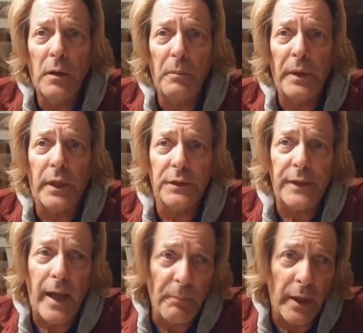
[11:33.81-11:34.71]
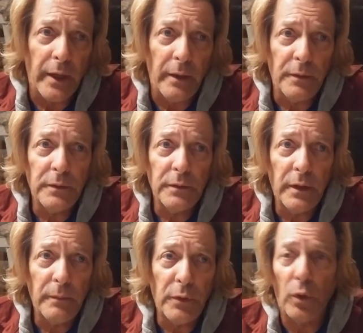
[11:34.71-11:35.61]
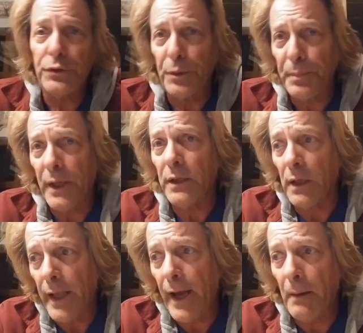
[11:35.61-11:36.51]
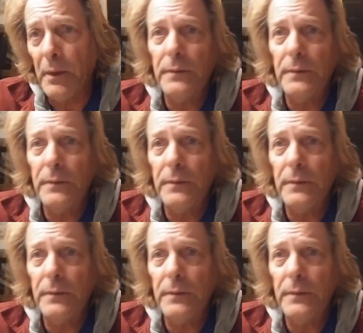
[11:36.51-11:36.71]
because that money goes to pay the lab.